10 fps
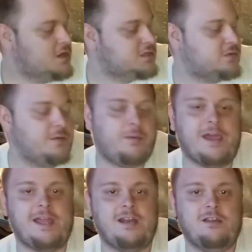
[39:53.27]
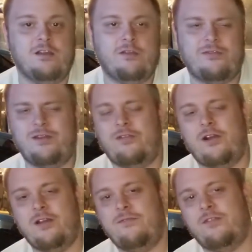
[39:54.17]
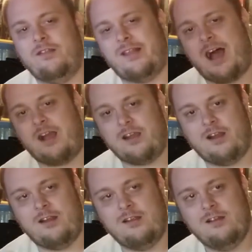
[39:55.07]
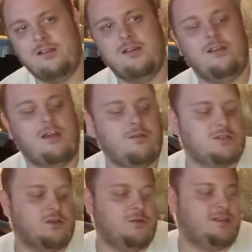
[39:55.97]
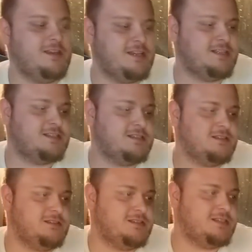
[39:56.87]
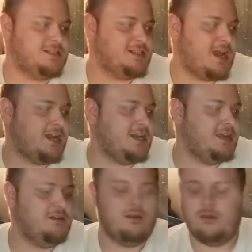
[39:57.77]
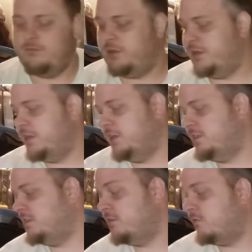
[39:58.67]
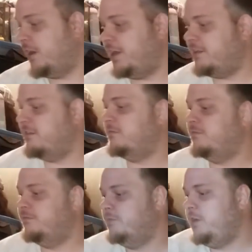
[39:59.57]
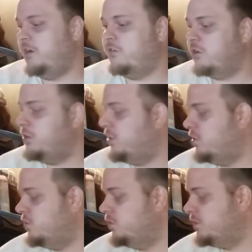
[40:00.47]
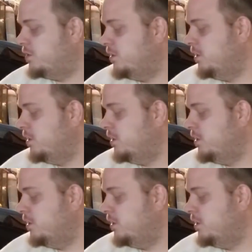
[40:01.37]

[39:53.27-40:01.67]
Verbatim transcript: So we paid three thirty for the locker. So with this, the six eighty plus the random, you know, the clothes,